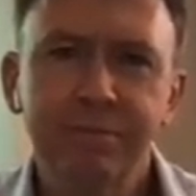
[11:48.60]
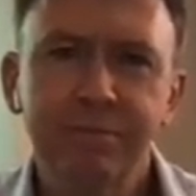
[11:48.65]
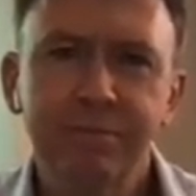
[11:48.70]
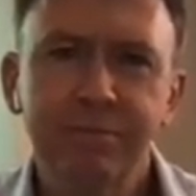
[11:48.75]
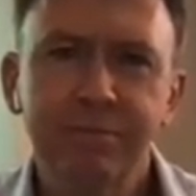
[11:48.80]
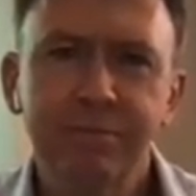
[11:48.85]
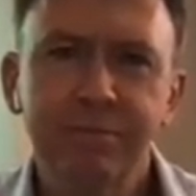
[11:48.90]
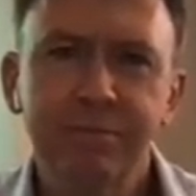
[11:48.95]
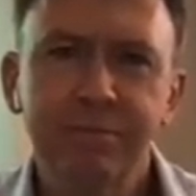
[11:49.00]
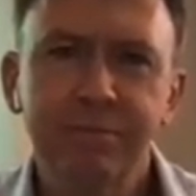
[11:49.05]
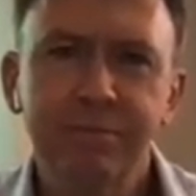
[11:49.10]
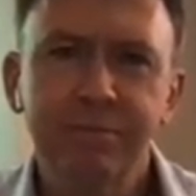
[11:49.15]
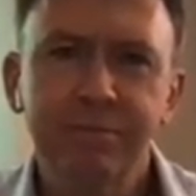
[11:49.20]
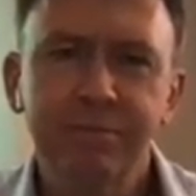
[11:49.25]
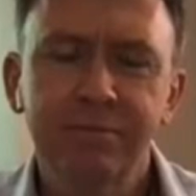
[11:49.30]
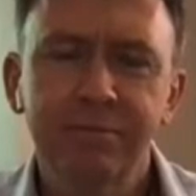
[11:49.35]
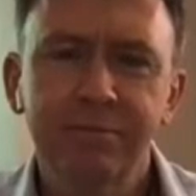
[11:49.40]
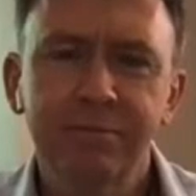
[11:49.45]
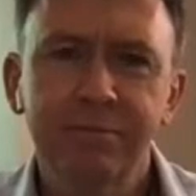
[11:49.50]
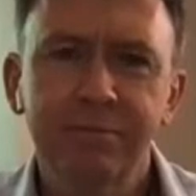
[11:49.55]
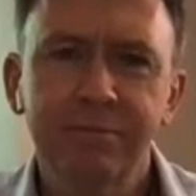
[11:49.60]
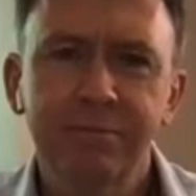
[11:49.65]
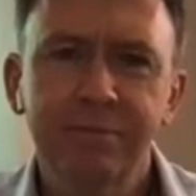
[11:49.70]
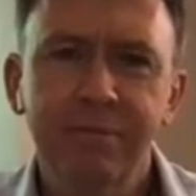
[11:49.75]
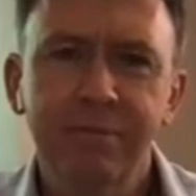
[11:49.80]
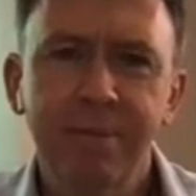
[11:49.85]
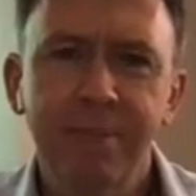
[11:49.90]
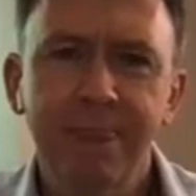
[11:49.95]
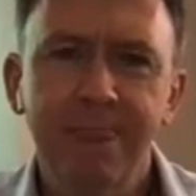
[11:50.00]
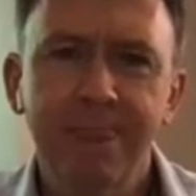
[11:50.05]

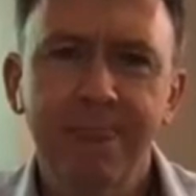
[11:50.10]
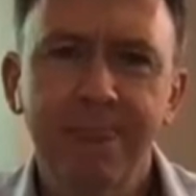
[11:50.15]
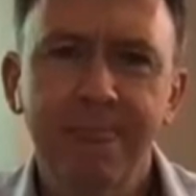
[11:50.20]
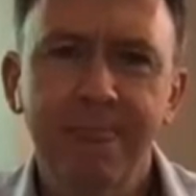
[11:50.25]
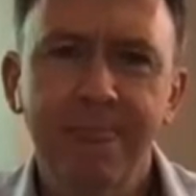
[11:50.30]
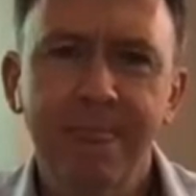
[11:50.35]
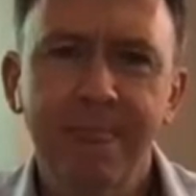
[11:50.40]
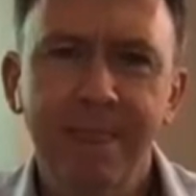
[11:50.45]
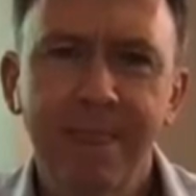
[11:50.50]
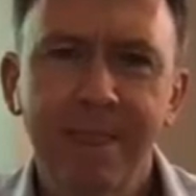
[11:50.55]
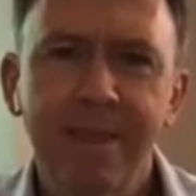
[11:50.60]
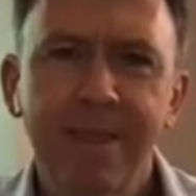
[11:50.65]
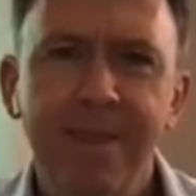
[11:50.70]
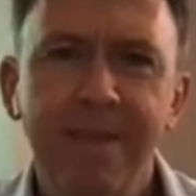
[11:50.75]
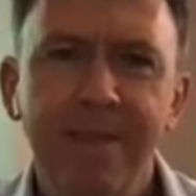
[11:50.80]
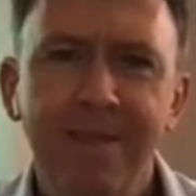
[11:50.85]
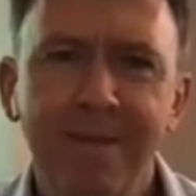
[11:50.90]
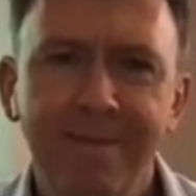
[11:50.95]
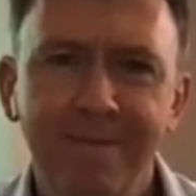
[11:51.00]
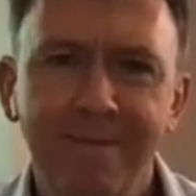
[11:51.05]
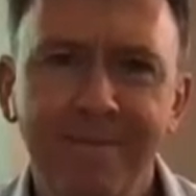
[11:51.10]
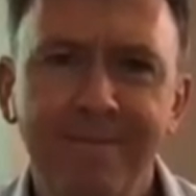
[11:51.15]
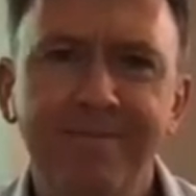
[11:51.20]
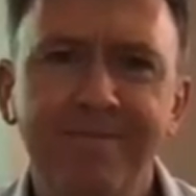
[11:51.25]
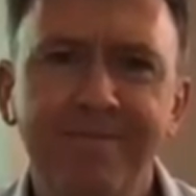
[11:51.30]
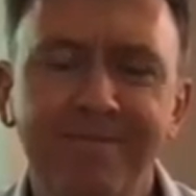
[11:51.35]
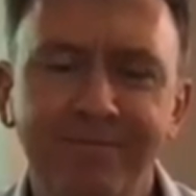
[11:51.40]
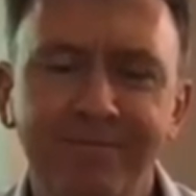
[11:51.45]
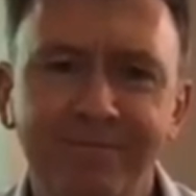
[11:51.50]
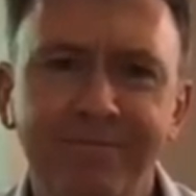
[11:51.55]

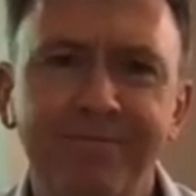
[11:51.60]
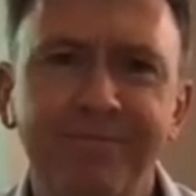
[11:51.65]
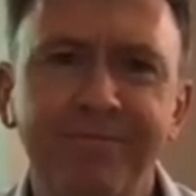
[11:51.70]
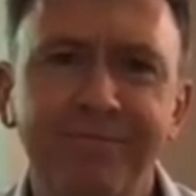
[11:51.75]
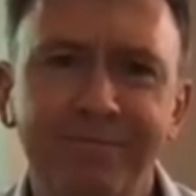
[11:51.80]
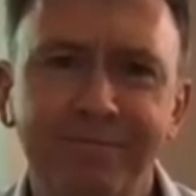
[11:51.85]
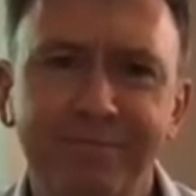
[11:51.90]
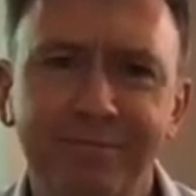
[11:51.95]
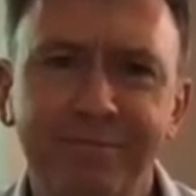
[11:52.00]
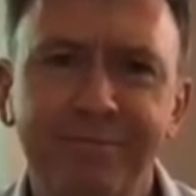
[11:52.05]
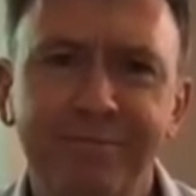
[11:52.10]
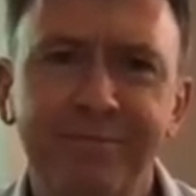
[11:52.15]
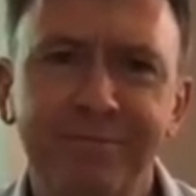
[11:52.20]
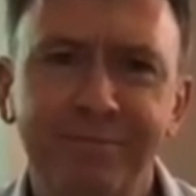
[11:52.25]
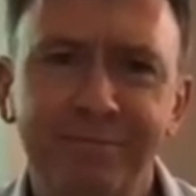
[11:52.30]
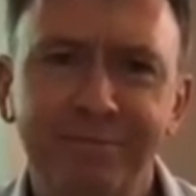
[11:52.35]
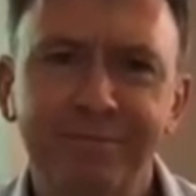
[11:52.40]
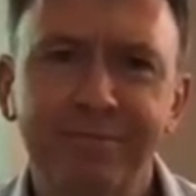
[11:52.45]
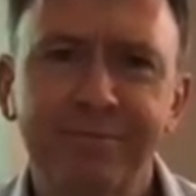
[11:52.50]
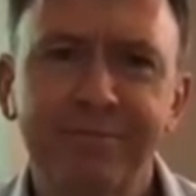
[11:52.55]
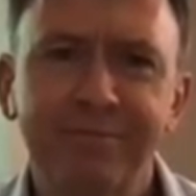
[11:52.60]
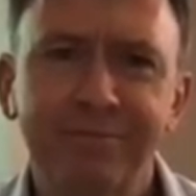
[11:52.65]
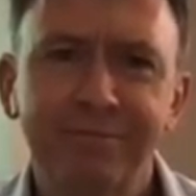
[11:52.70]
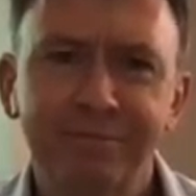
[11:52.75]
[no speech]